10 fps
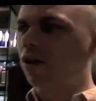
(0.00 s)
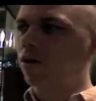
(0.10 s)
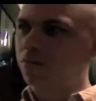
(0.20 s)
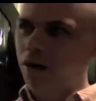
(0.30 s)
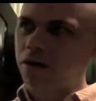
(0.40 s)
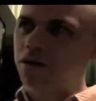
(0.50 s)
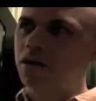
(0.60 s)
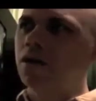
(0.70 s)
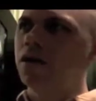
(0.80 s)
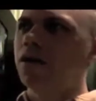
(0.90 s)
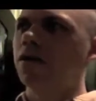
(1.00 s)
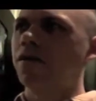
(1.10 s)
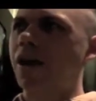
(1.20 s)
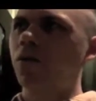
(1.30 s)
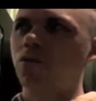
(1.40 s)
Uh-huh. But you know,
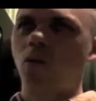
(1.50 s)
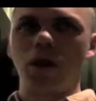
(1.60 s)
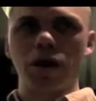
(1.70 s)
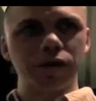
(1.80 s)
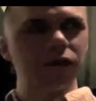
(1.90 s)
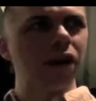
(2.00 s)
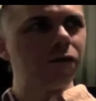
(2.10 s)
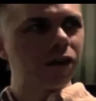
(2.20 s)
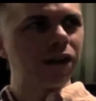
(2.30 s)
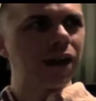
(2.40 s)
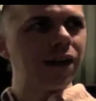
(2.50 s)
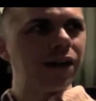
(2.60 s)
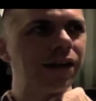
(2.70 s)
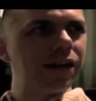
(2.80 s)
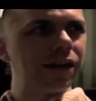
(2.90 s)
that was one governing
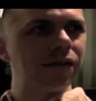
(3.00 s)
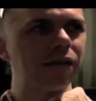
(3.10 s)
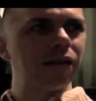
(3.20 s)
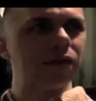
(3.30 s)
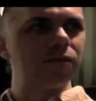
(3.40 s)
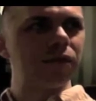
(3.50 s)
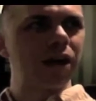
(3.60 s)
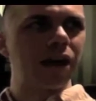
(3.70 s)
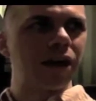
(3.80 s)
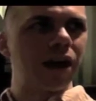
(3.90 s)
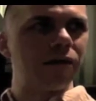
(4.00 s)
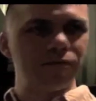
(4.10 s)
idea um, that I got.